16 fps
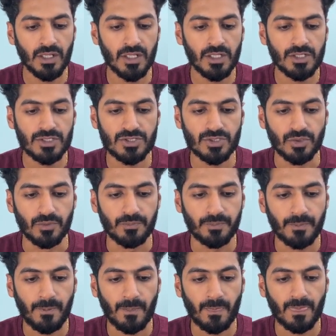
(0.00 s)
so
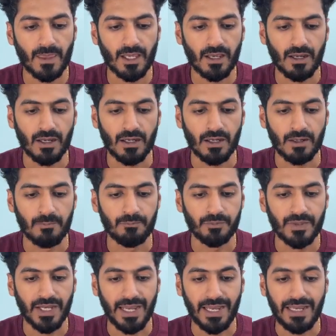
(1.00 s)

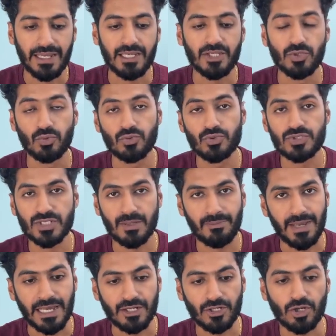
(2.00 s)
I use some
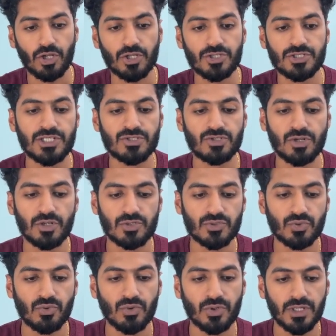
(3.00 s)
analogies
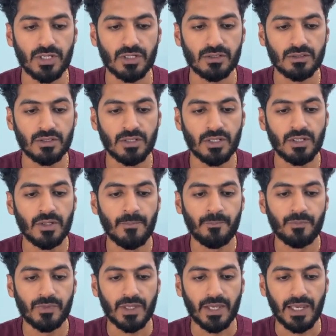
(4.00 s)
also here.
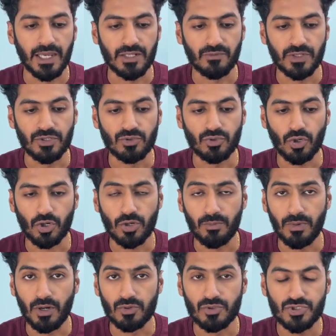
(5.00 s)
And when you talk
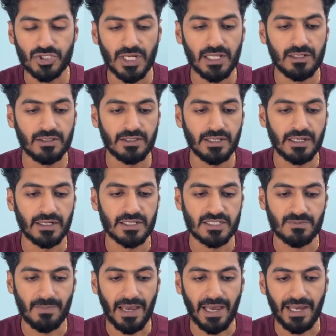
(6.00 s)
about shell, there's
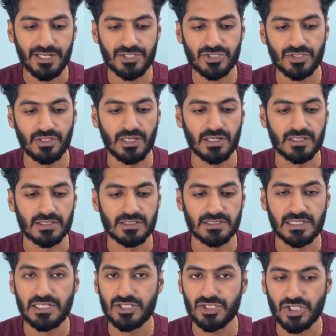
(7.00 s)
bash, there's
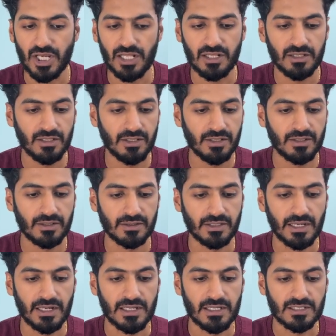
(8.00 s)
Z shell,
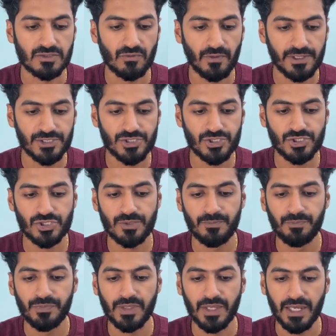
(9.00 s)
there's fish,
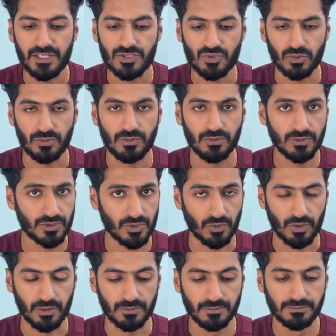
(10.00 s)
and so on.
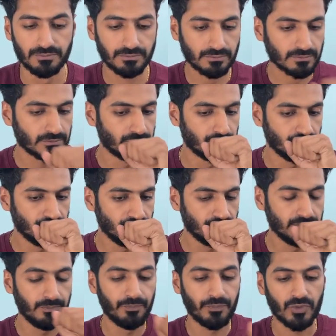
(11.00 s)

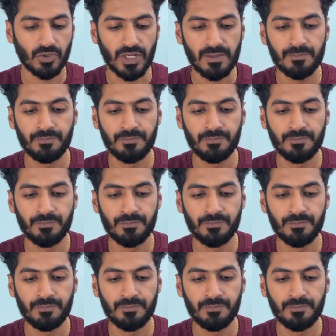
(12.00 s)
Okay,